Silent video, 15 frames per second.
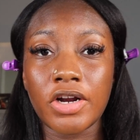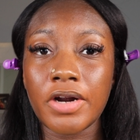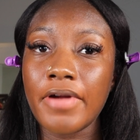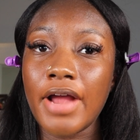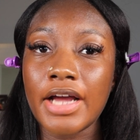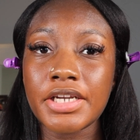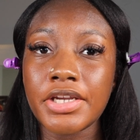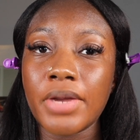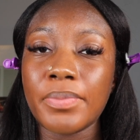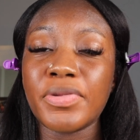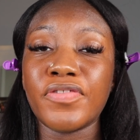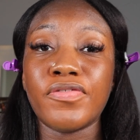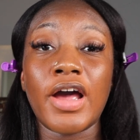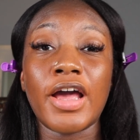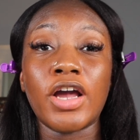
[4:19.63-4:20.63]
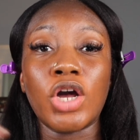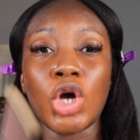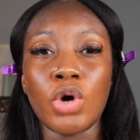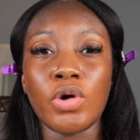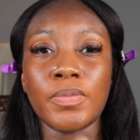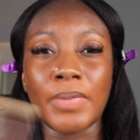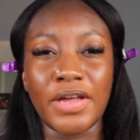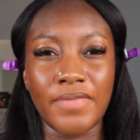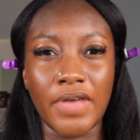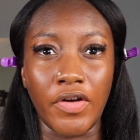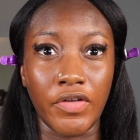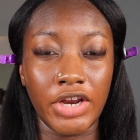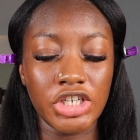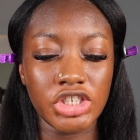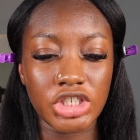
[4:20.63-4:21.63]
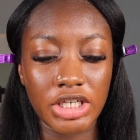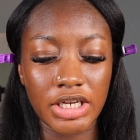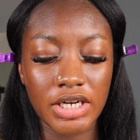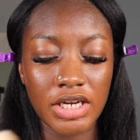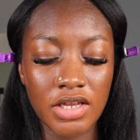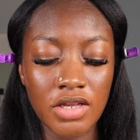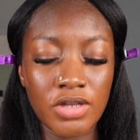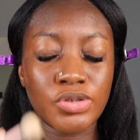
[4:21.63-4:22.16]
corrector before I go in with my foundation.